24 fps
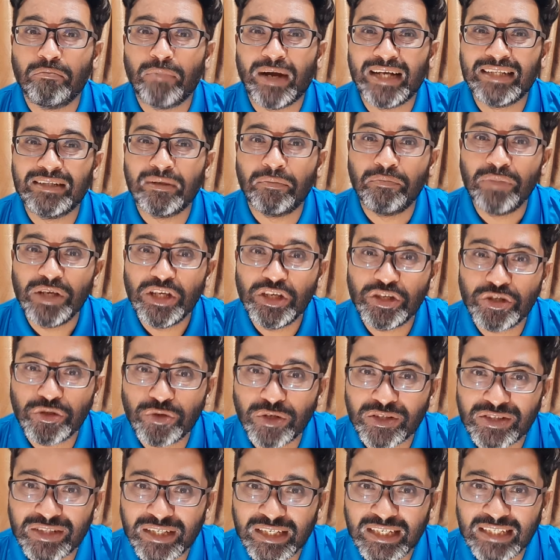by the beach you
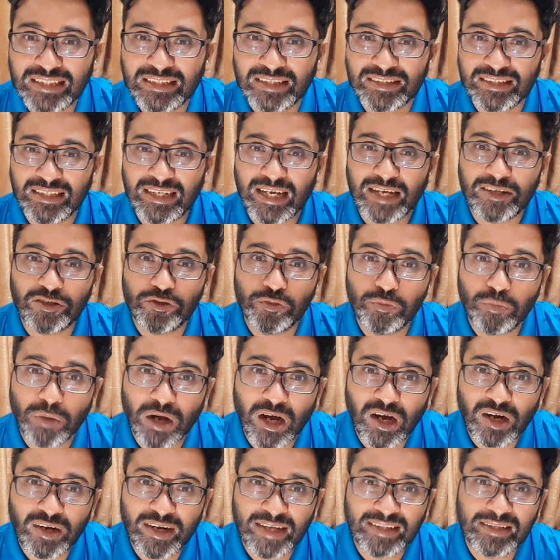are sitting there's a nice
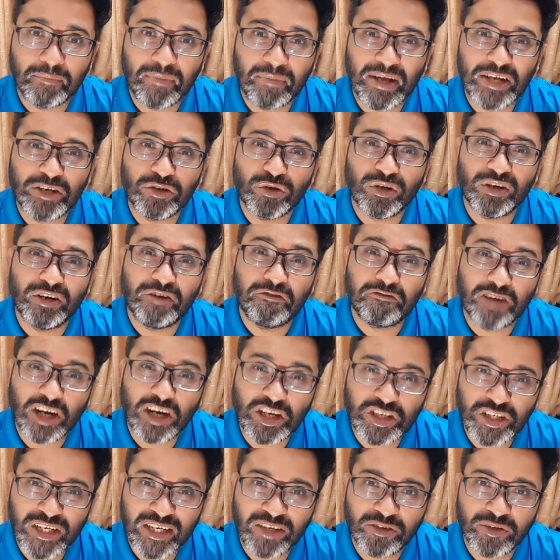bar and they made you a
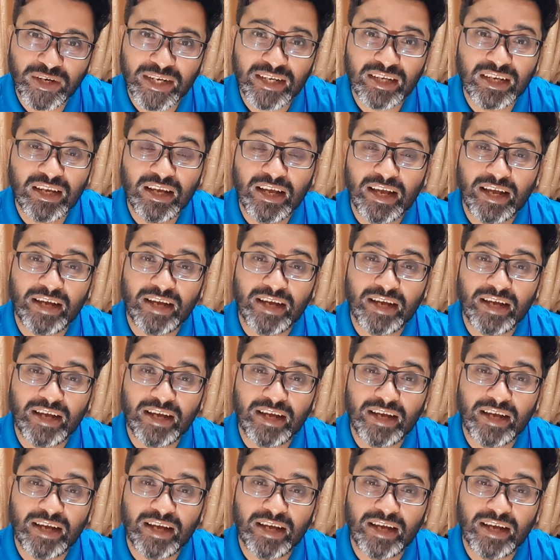refreshing drink